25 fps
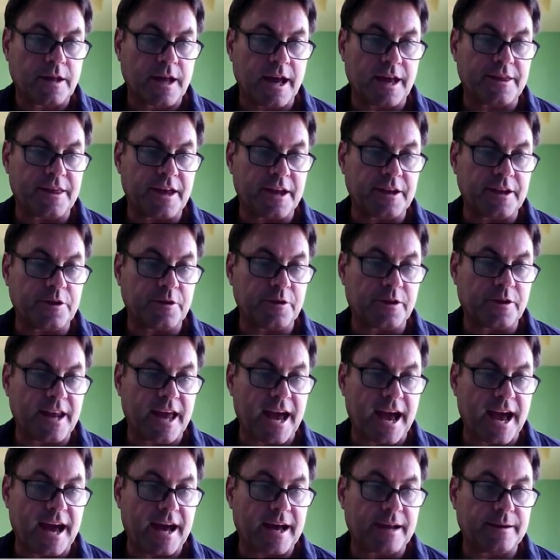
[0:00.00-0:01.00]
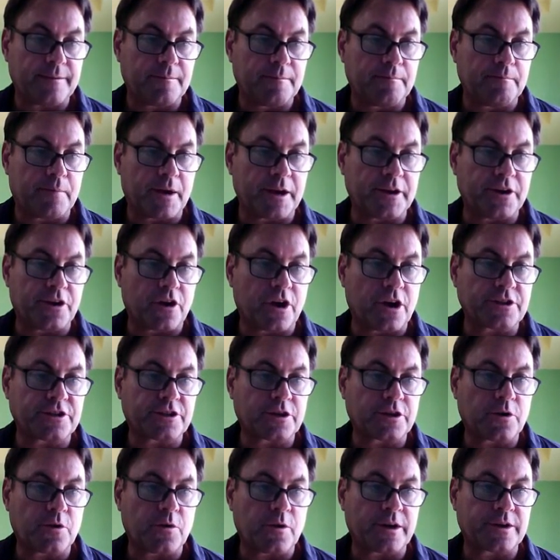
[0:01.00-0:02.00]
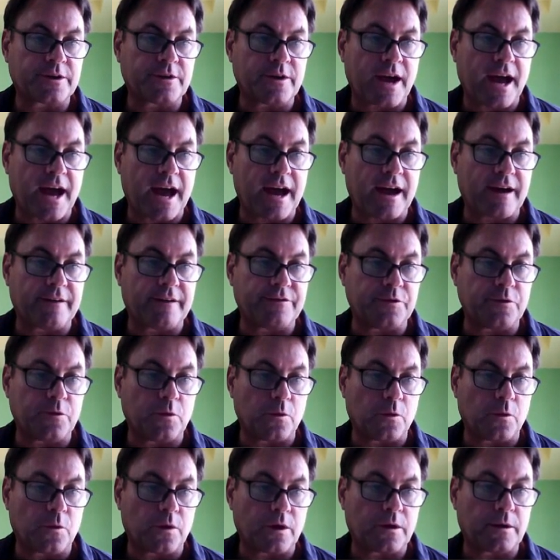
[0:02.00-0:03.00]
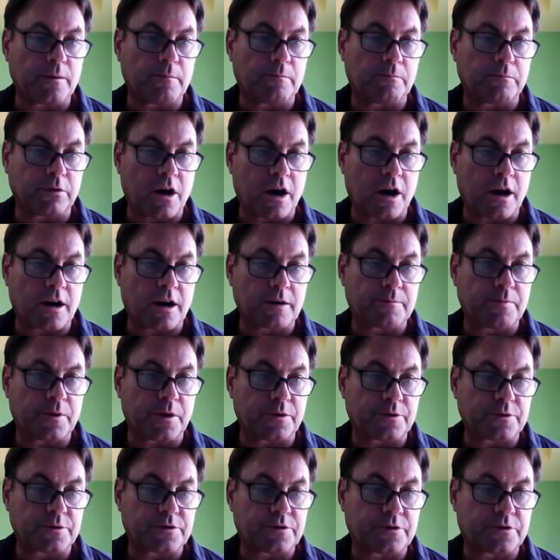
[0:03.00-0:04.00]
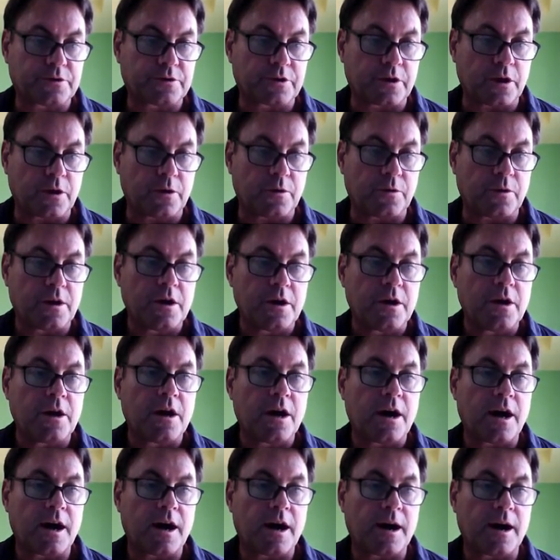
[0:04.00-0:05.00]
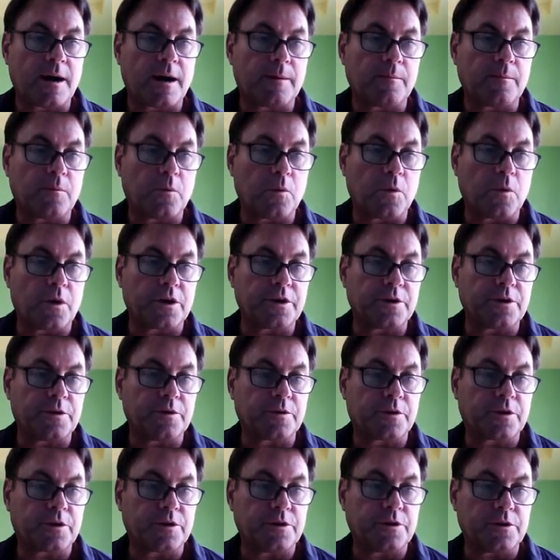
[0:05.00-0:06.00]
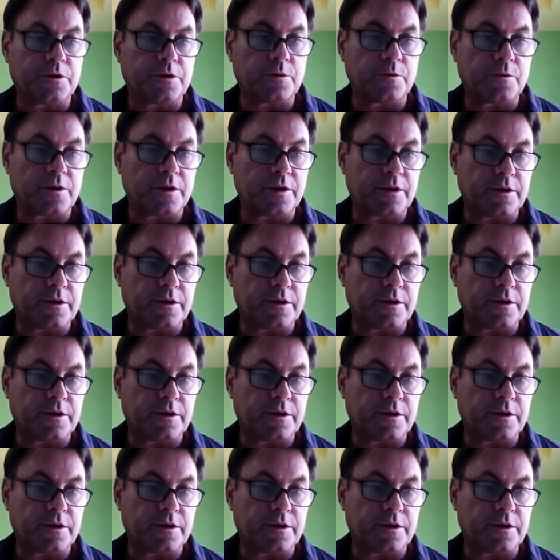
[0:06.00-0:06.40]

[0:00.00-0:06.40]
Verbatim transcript: And then you can add, but you're also going to have your blog posts. So um, what you can do is